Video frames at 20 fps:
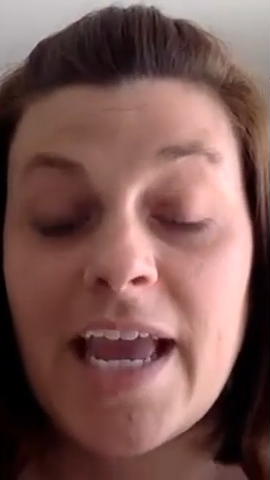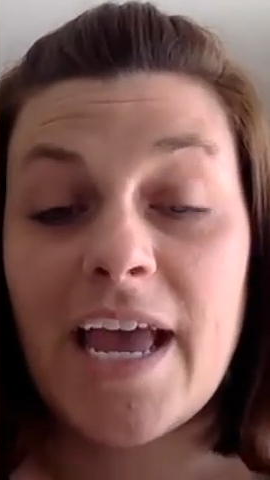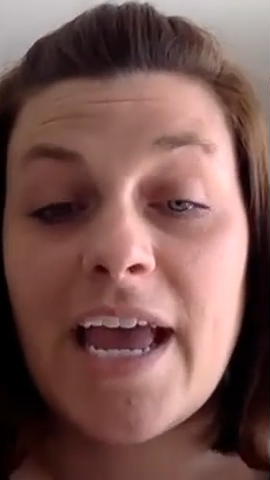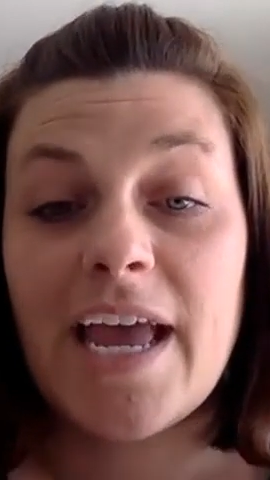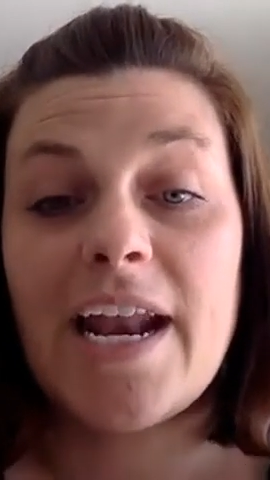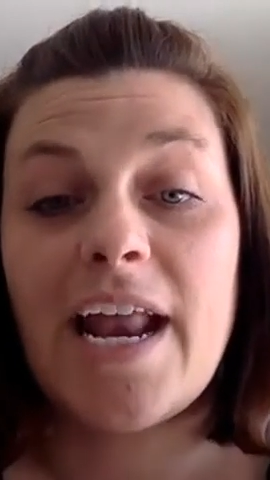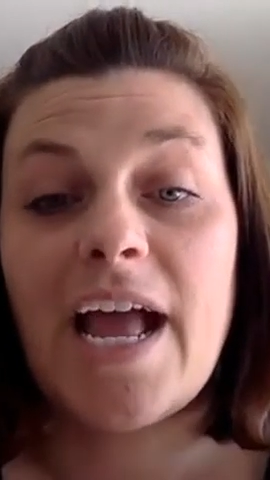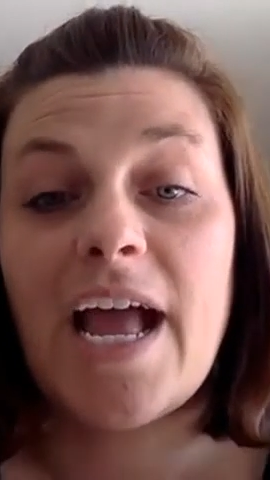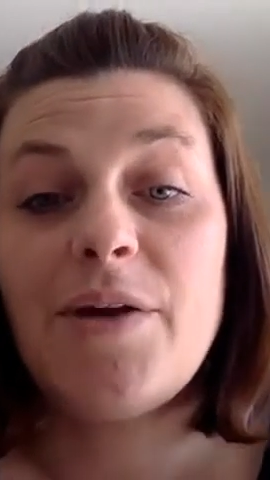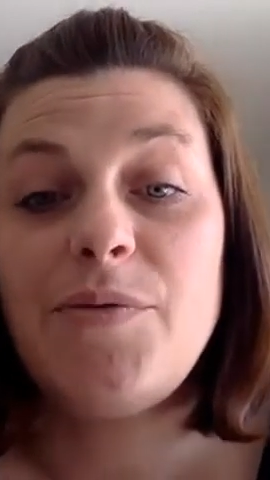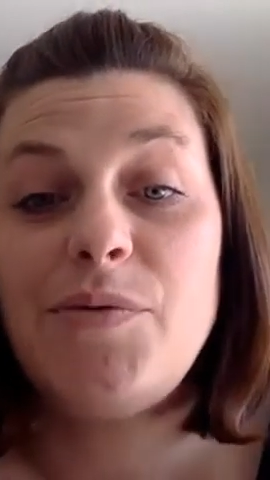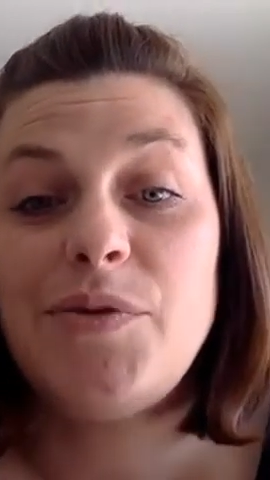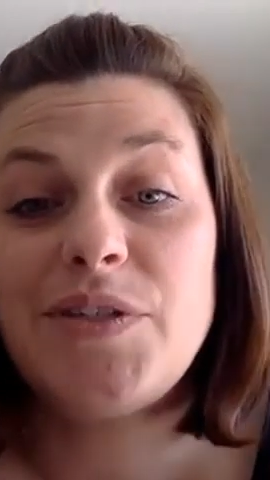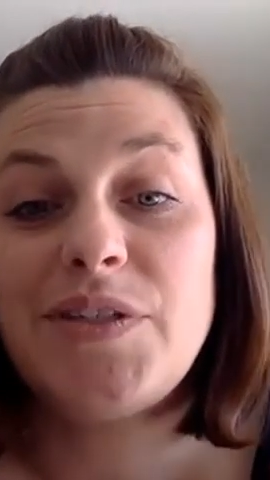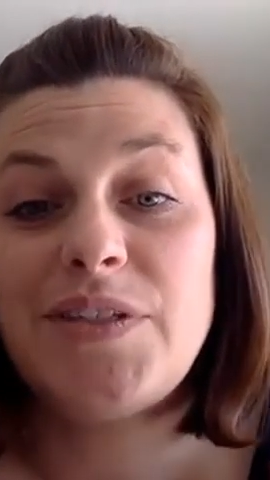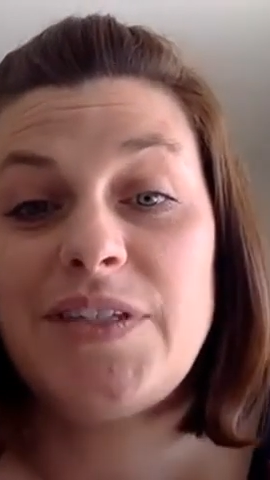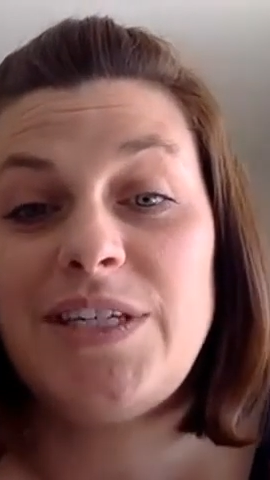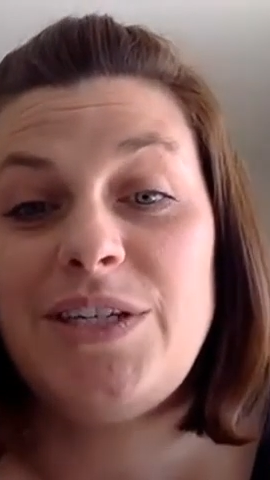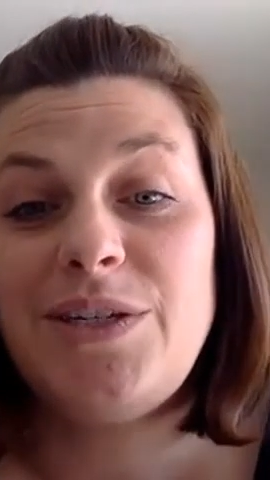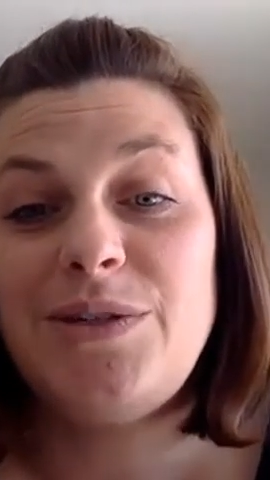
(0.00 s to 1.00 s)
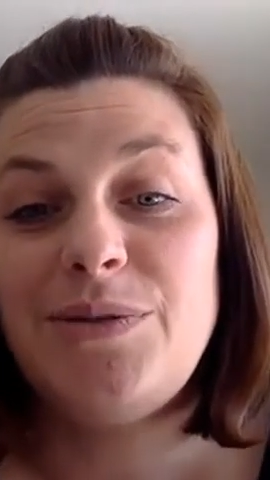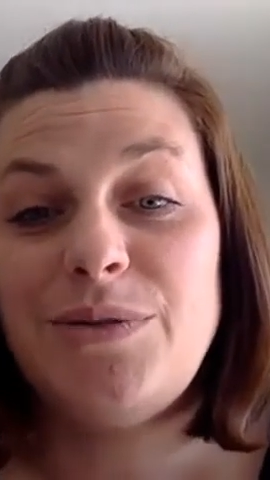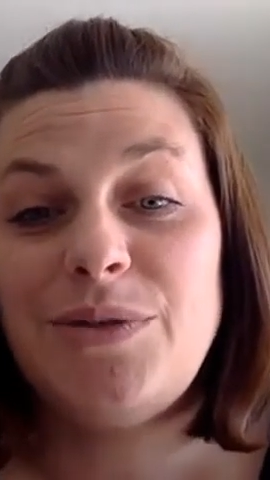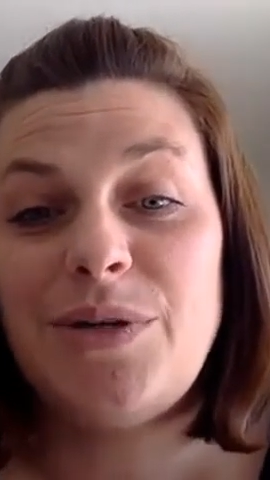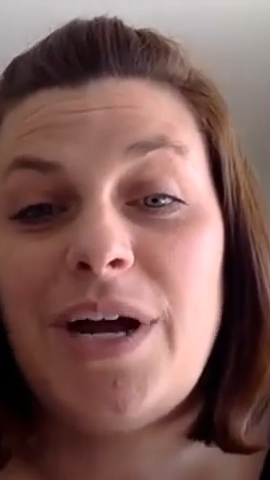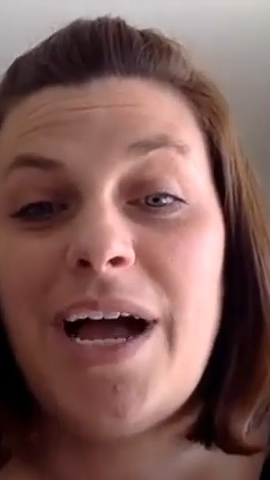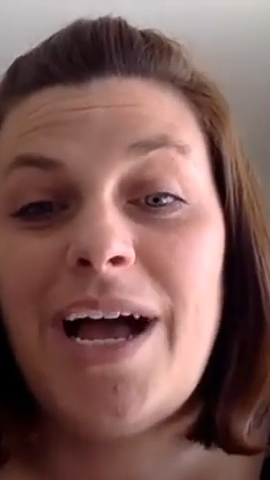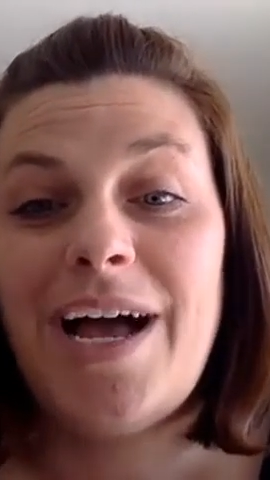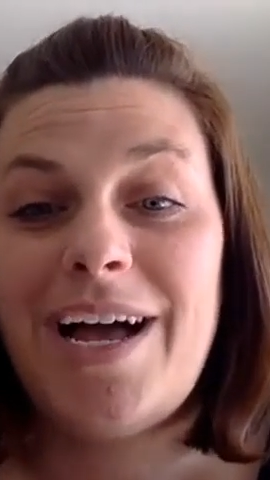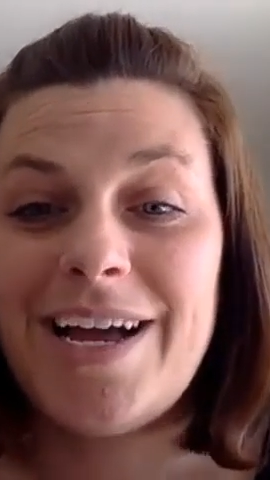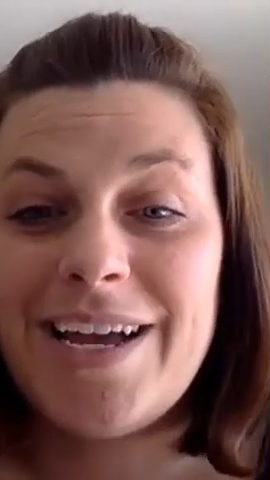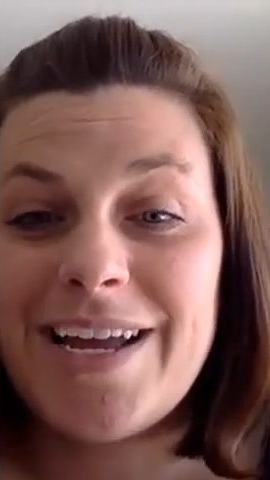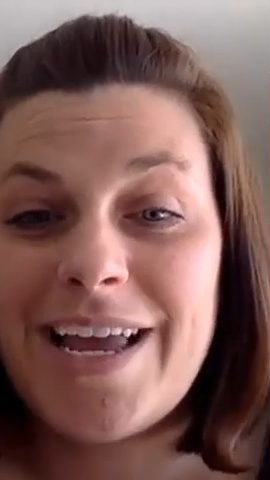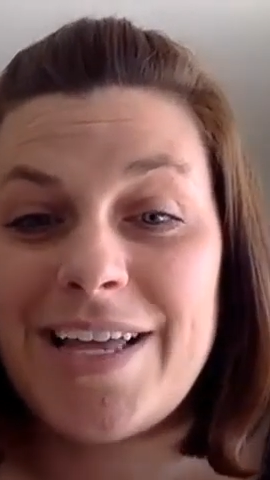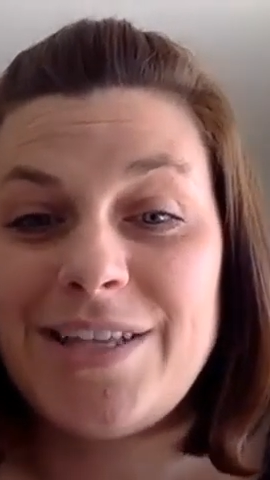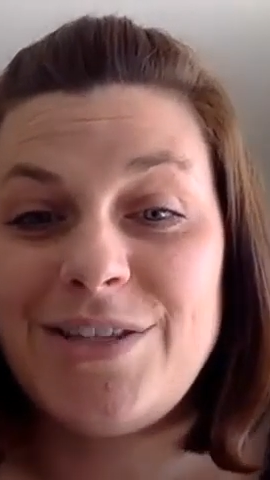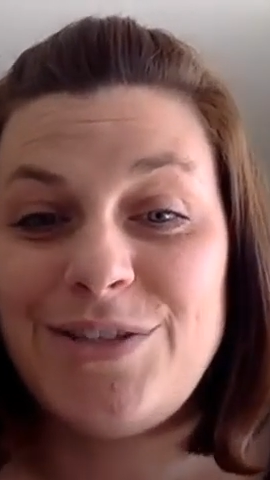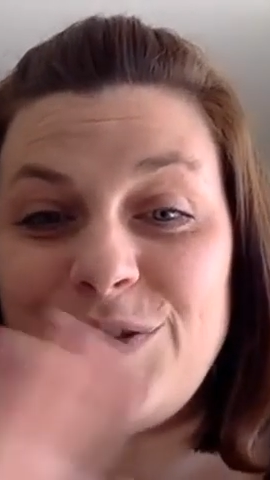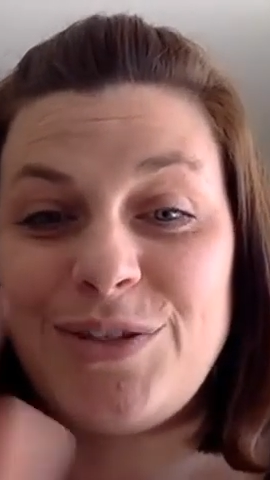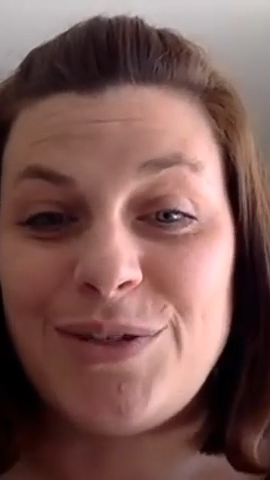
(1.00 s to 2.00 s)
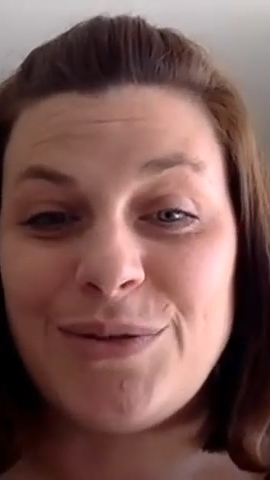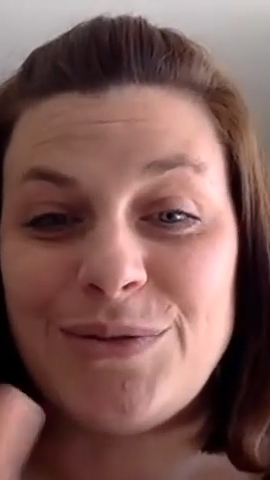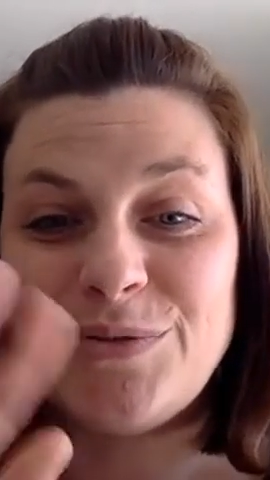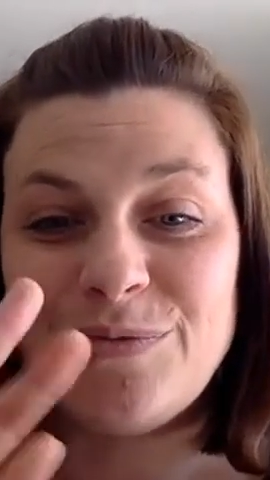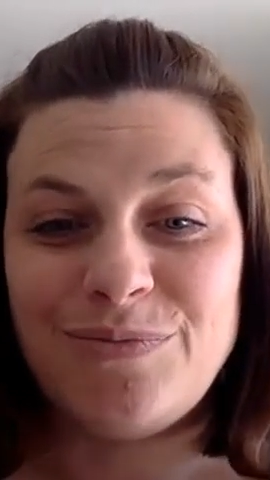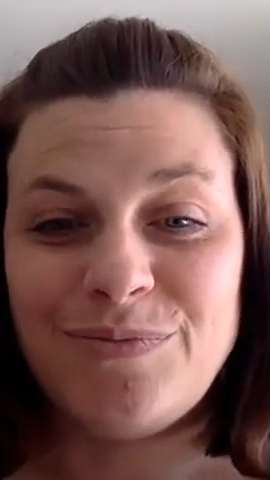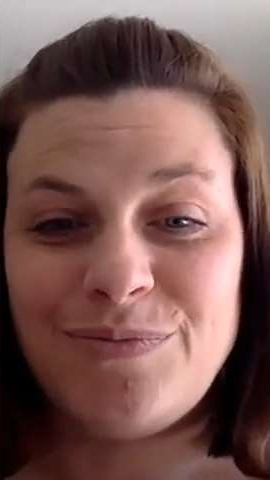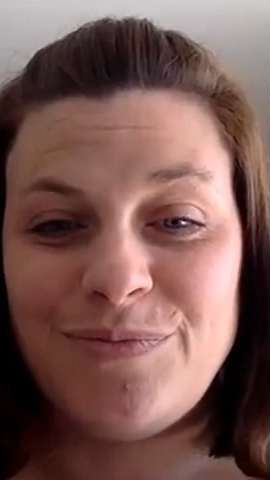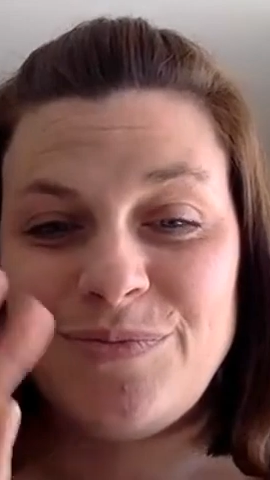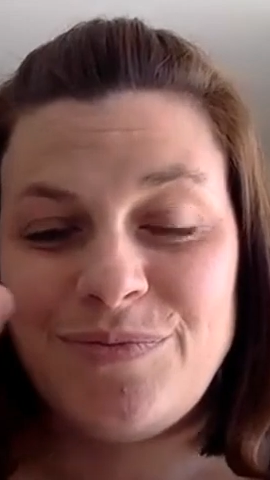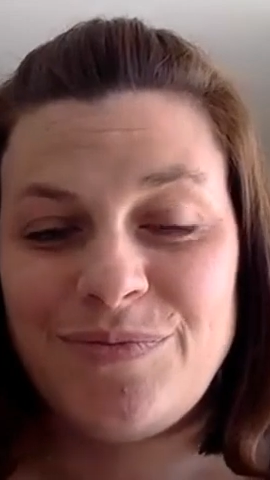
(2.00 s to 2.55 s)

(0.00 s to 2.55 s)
and I will see you again soon.